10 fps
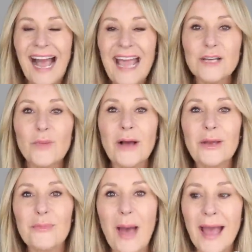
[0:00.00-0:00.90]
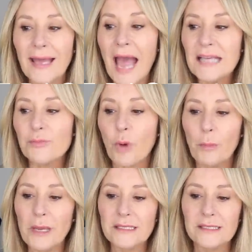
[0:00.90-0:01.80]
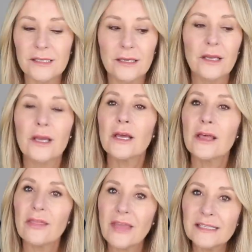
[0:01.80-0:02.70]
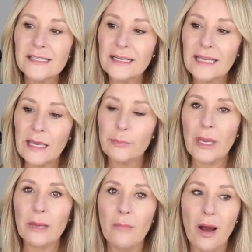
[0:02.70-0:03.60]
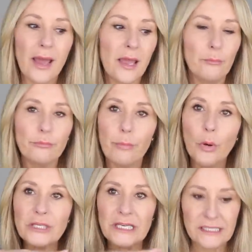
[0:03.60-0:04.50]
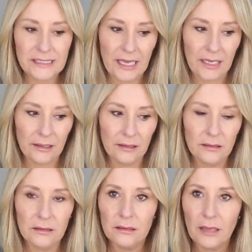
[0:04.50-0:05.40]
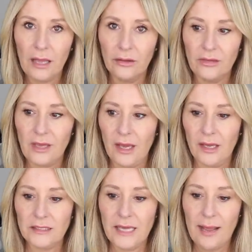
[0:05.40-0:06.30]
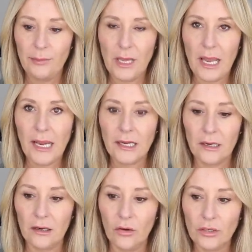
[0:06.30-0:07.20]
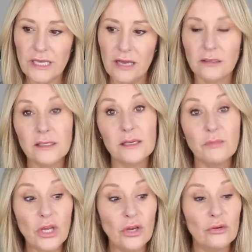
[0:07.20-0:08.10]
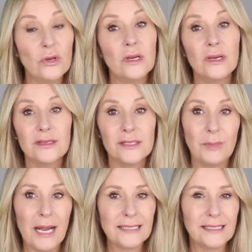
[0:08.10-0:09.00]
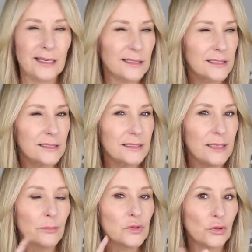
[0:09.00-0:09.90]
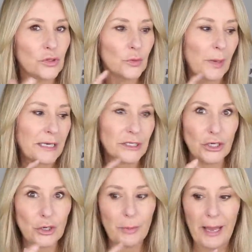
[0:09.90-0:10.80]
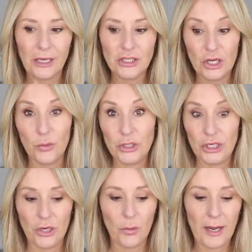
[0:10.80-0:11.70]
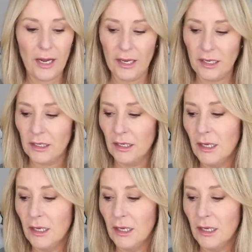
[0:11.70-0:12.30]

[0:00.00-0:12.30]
Hi and welcome back as promised. Things that are keeping my body skin healthy and happy in lockdown. Some new, some classics, some sort of tweaked new packaging which I quite like.